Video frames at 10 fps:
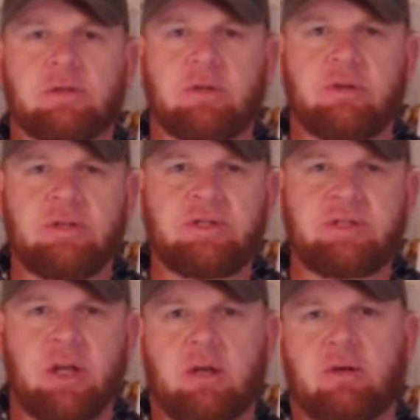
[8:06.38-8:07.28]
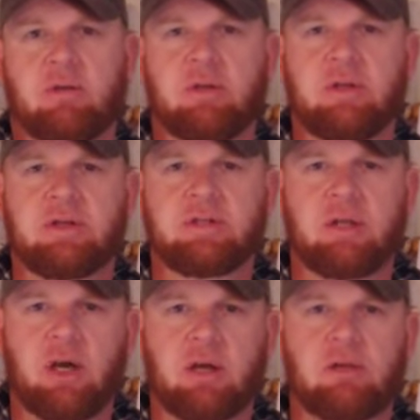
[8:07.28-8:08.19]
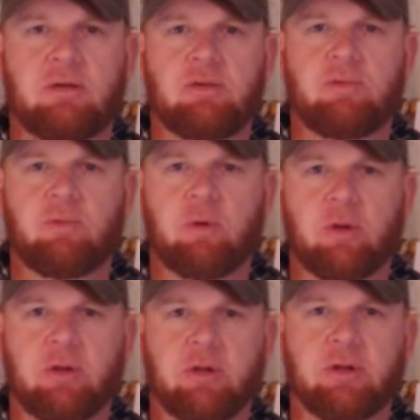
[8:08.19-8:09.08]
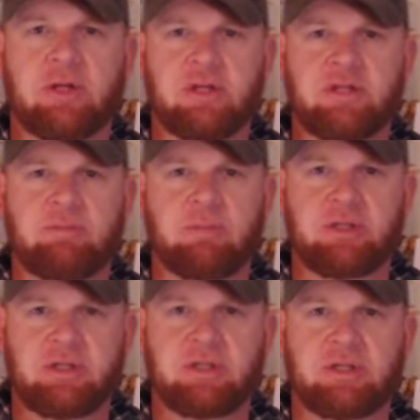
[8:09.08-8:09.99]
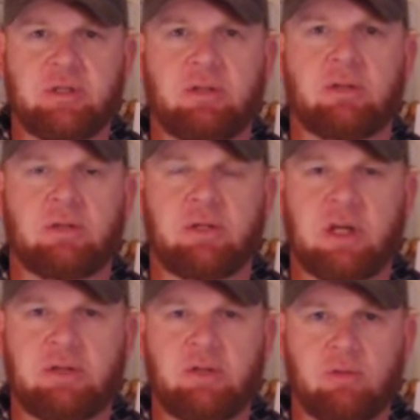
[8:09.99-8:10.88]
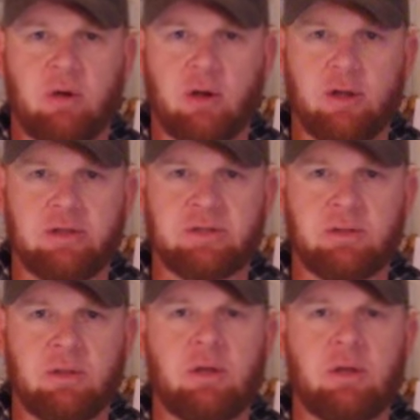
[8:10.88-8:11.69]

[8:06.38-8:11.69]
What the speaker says: So this channel is not for your kitchen magician tattoo artists.